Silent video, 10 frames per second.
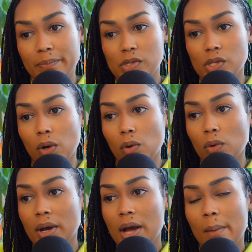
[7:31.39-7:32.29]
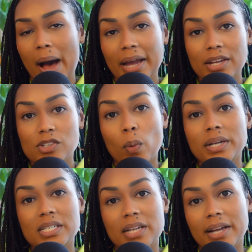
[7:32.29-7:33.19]
So back in
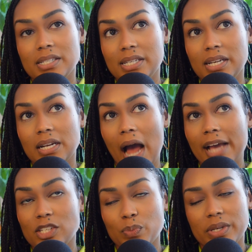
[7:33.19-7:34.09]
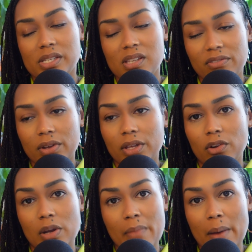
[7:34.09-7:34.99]
2019, I specifically
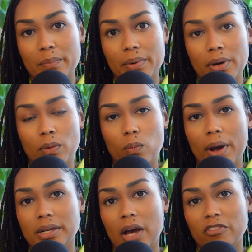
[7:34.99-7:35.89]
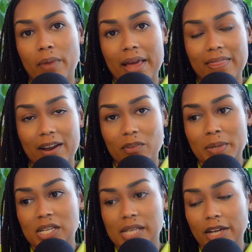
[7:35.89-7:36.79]
remember one of my
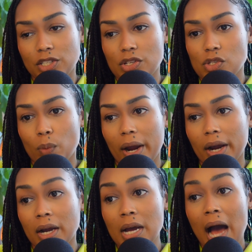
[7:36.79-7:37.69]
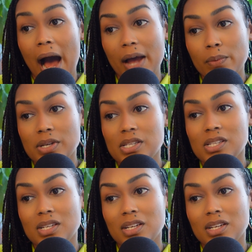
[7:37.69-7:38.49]
therapy sessions where I was